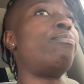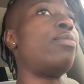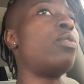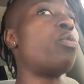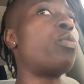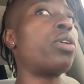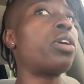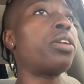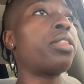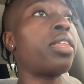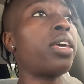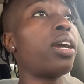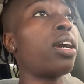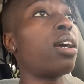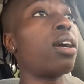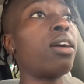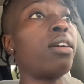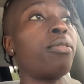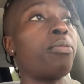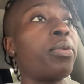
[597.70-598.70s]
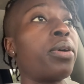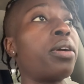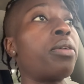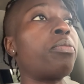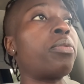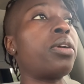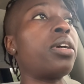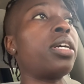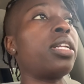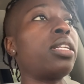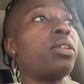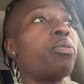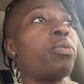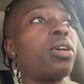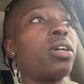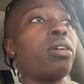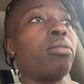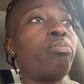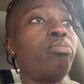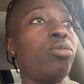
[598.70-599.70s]
we're there.
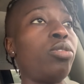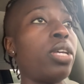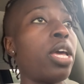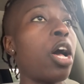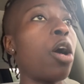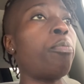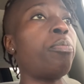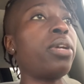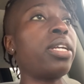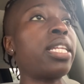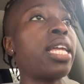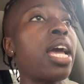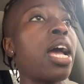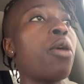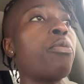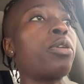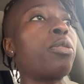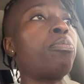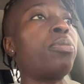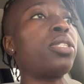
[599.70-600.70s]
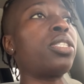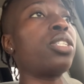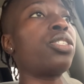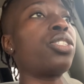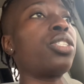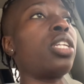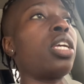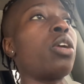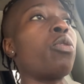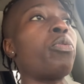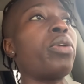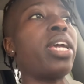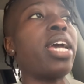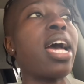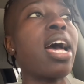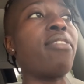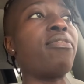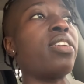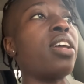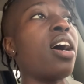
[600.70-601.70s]
We're helping now with positioning. We
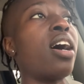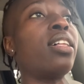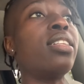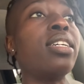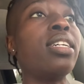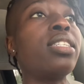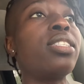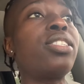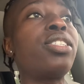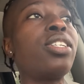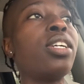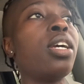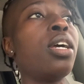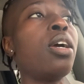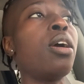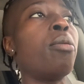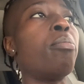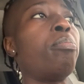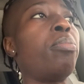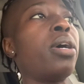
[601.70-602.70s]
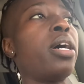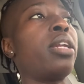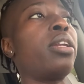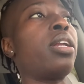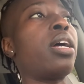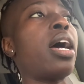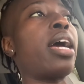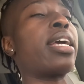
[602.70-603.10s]
have knowledge, but I